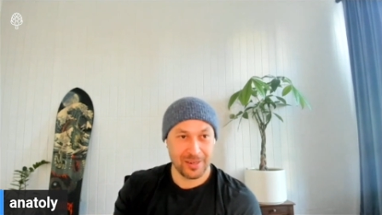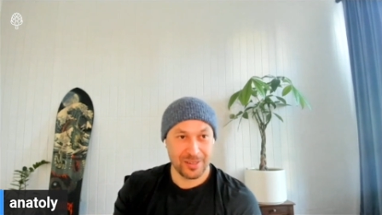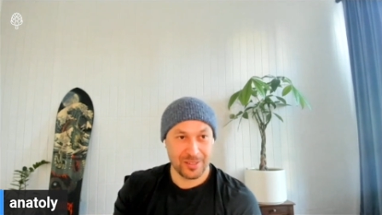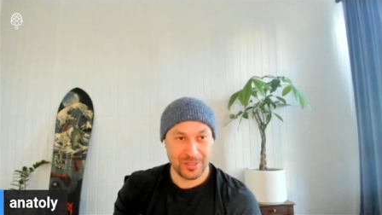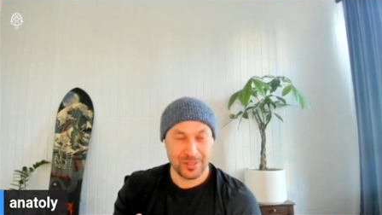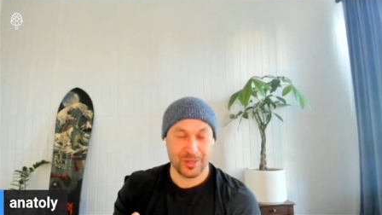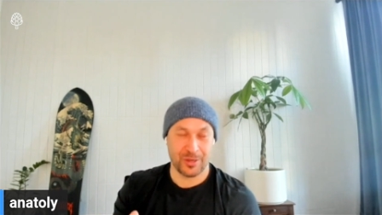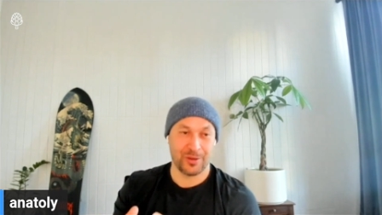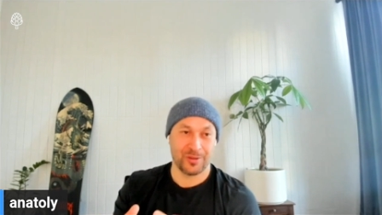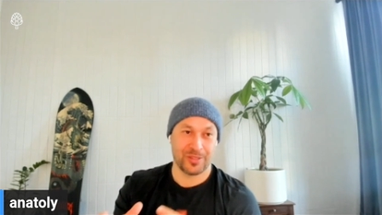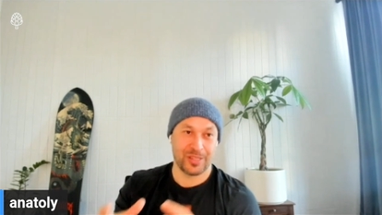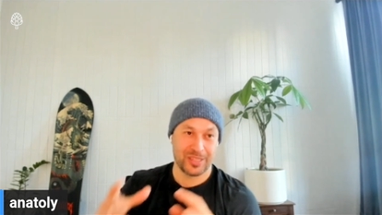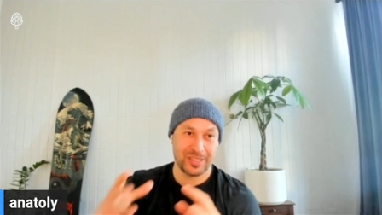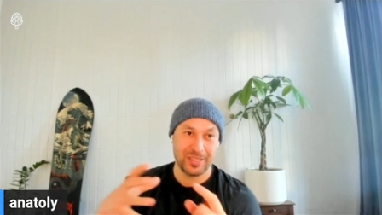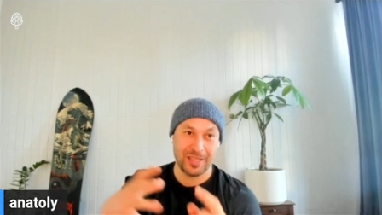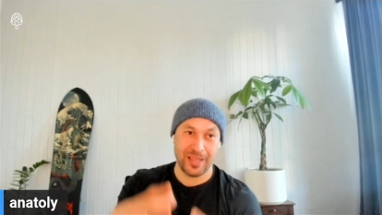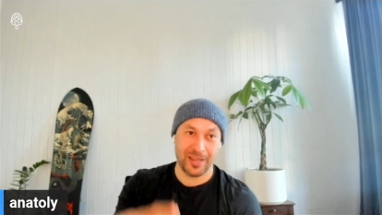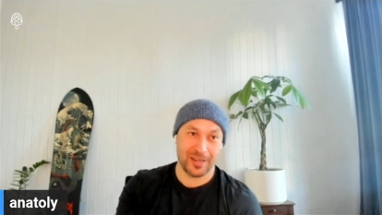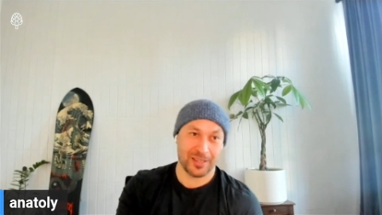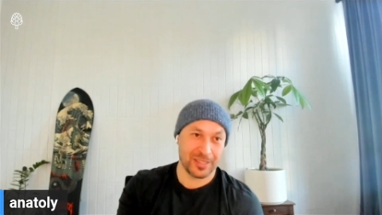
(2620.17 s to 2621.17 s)
So the
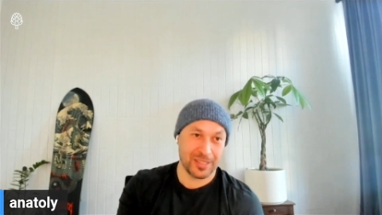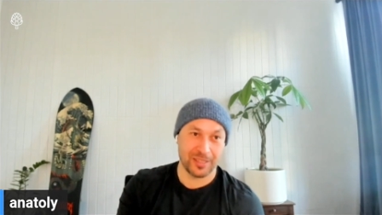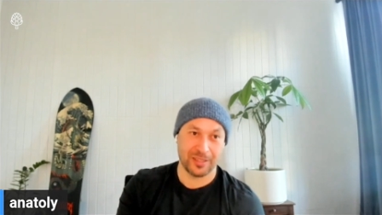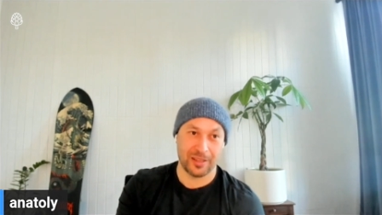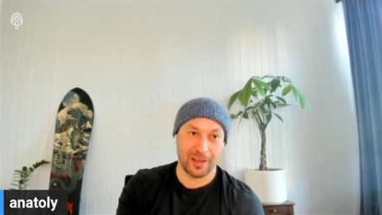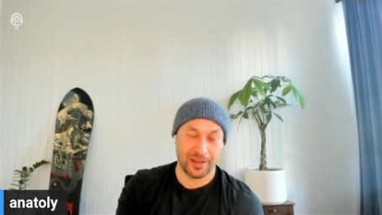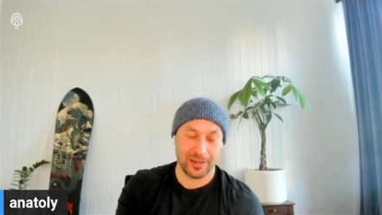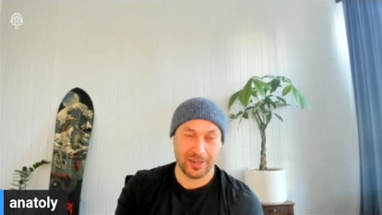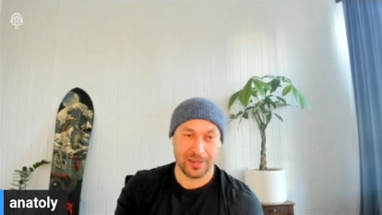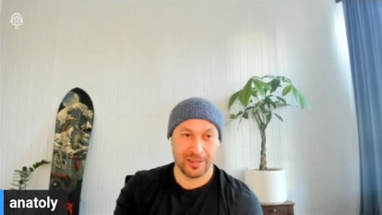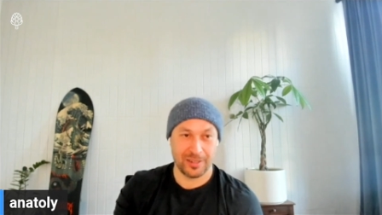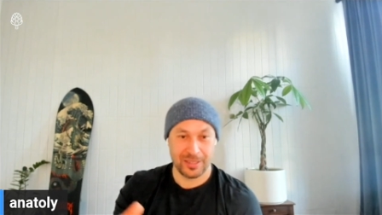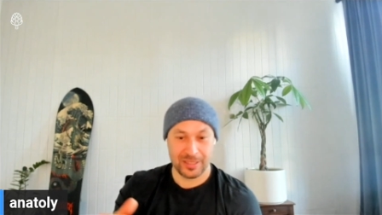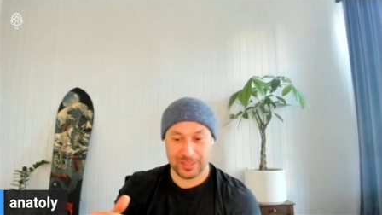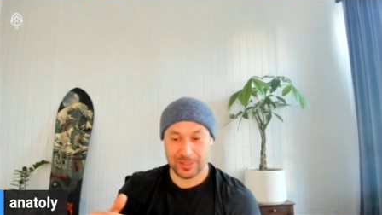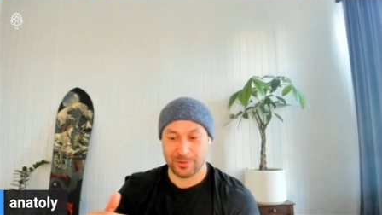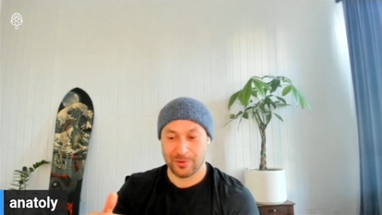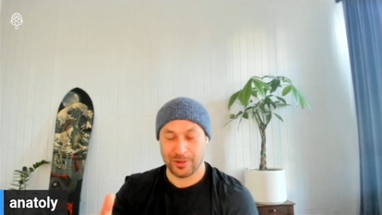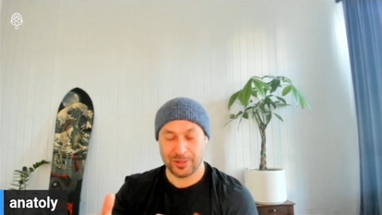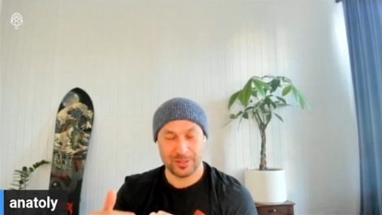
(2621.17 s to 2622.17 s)
state on Solana
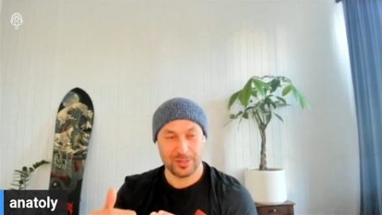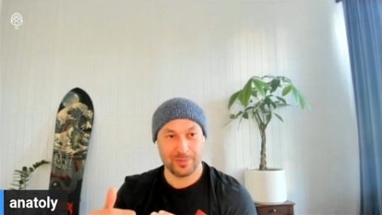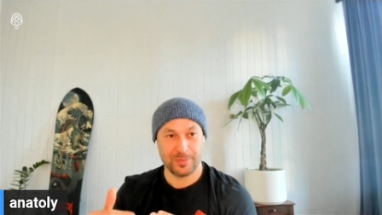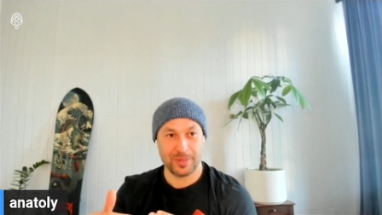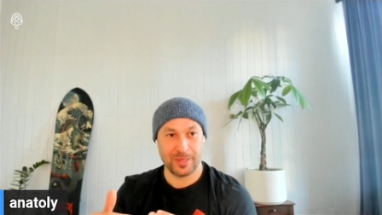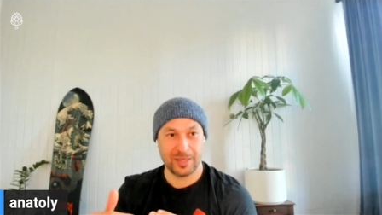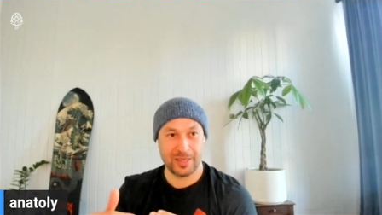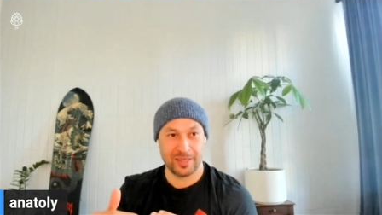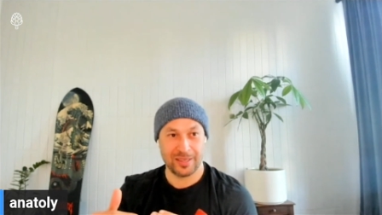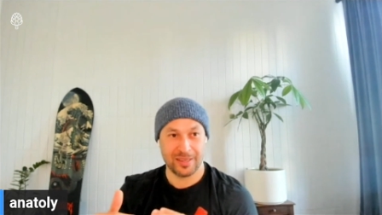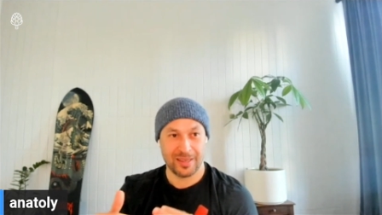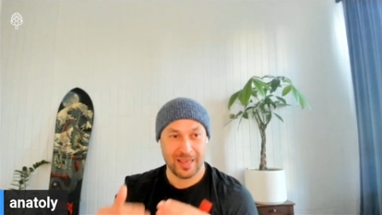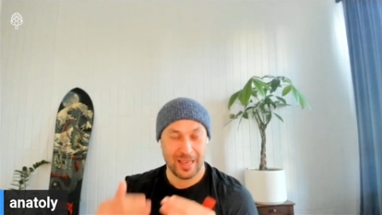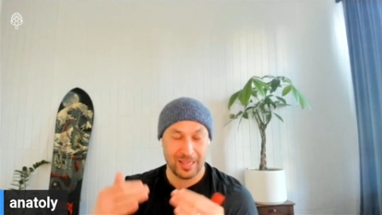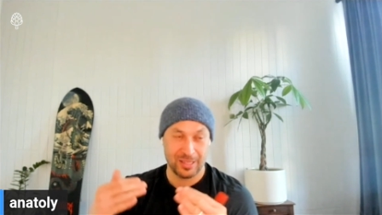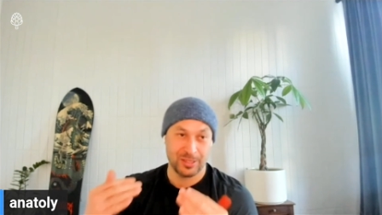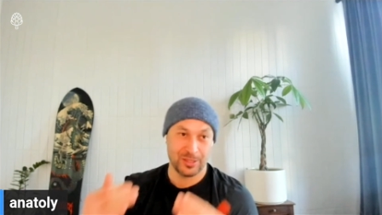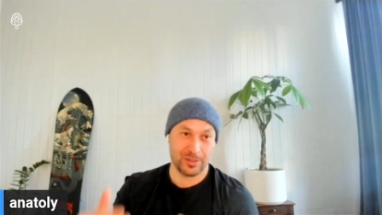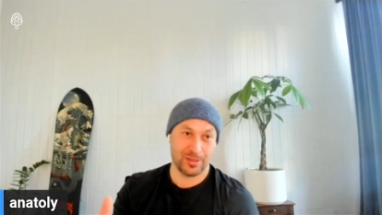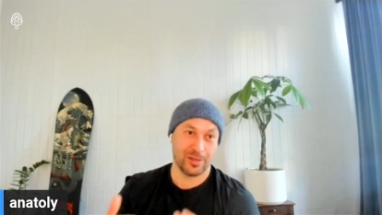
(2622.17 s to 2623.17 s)
is going to be
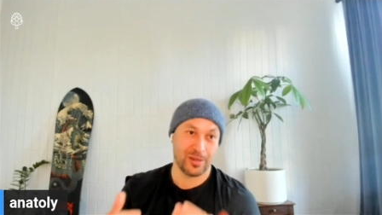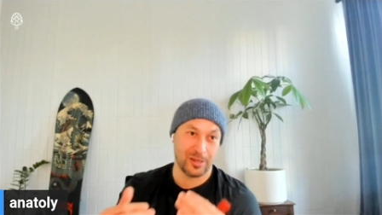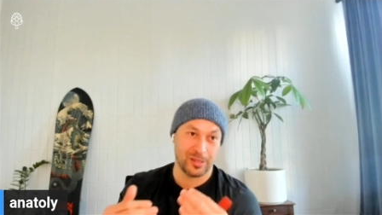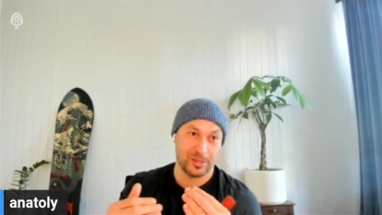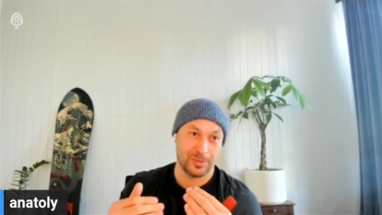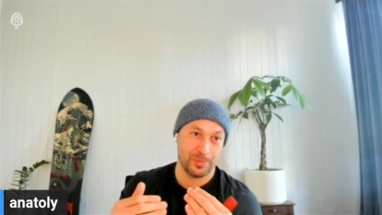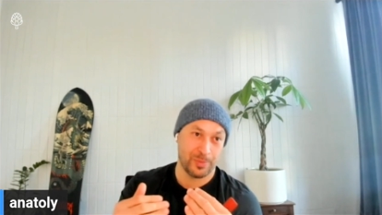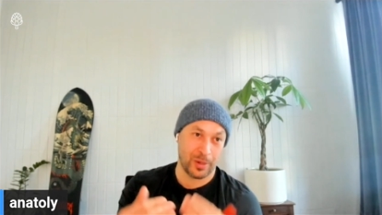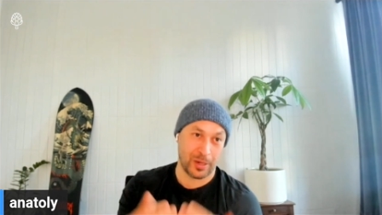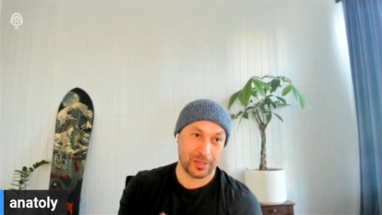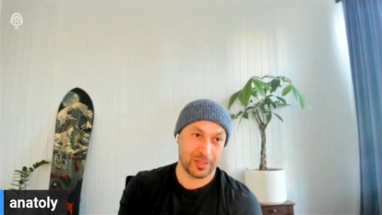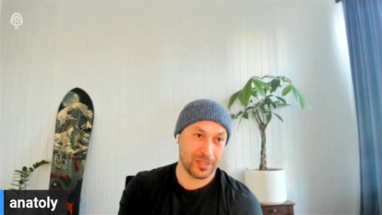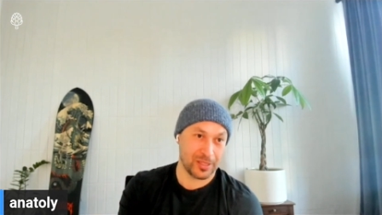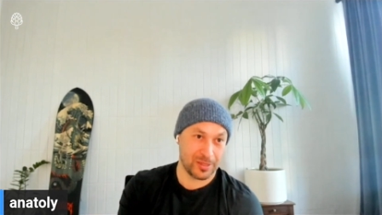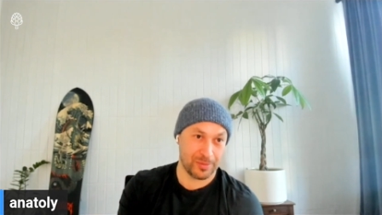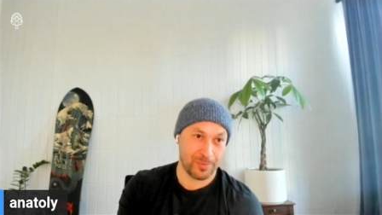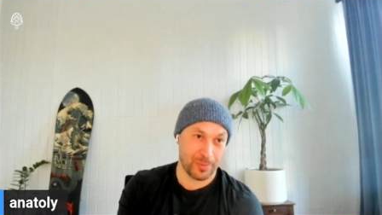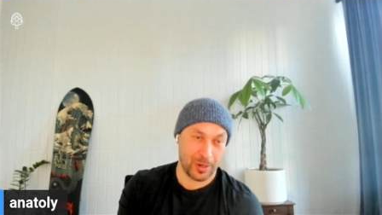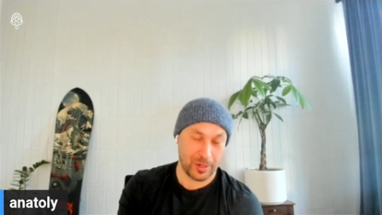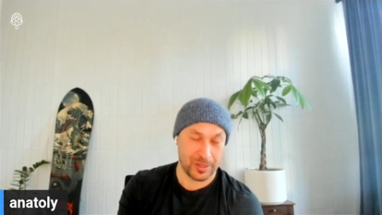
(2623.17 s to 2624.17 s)
as good as
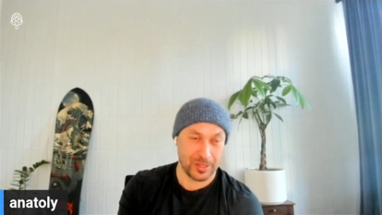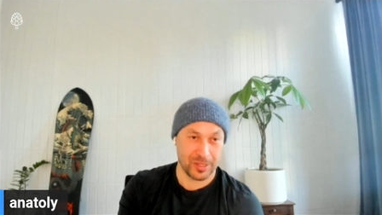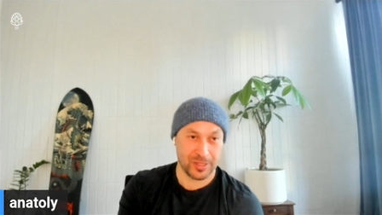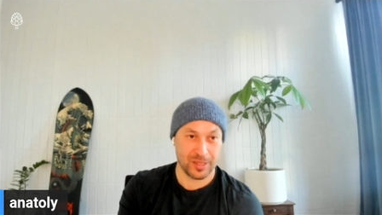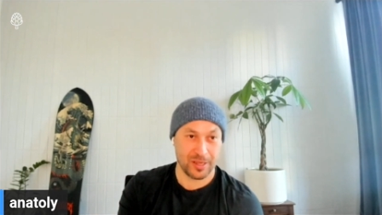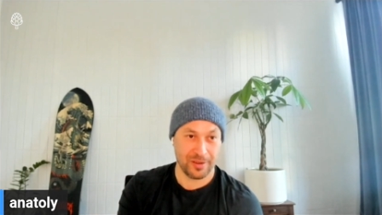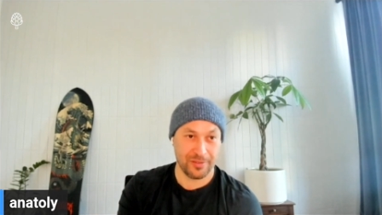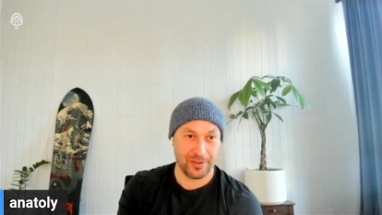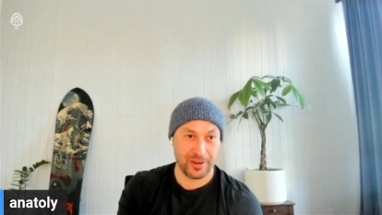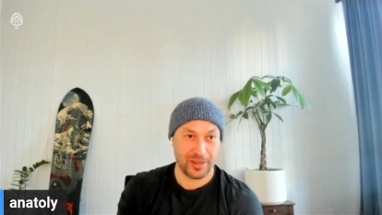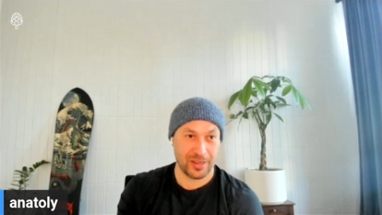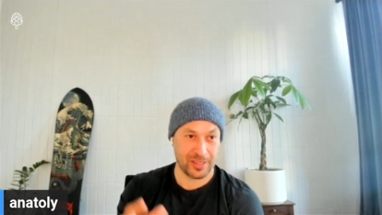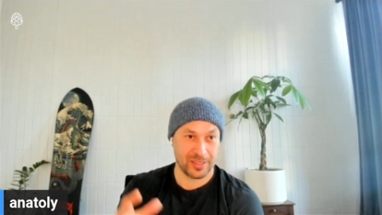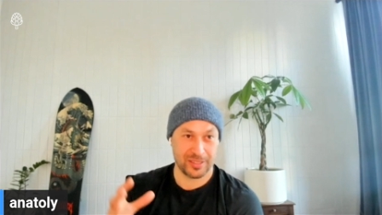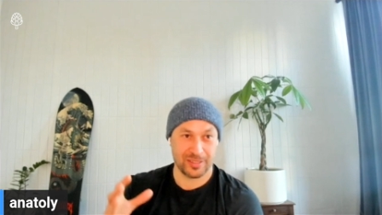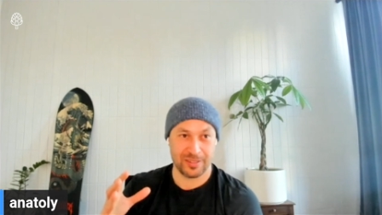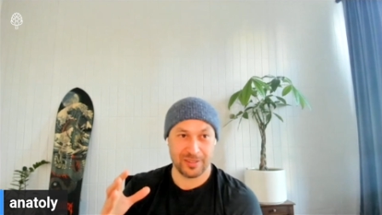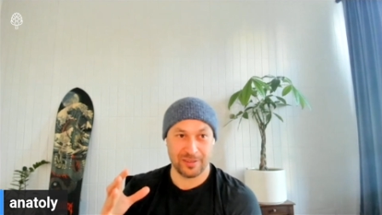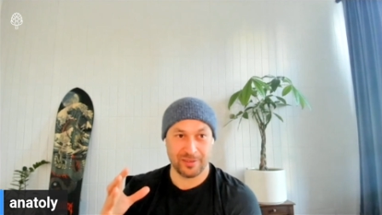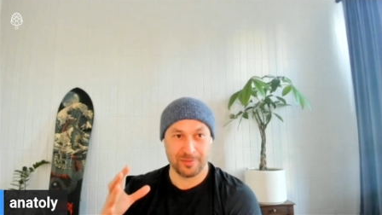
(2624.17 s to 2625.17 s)
price discovery
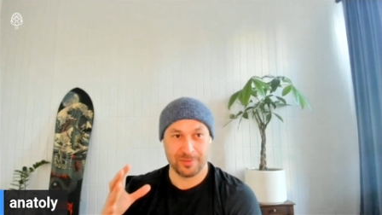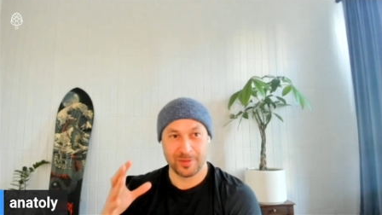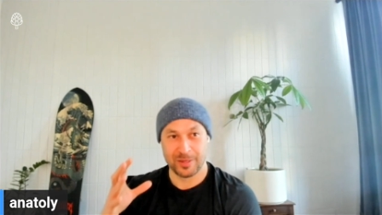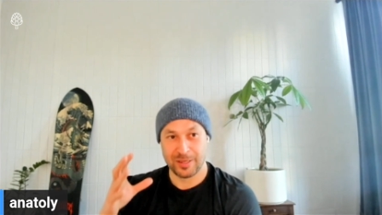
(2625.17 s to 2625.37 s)
as the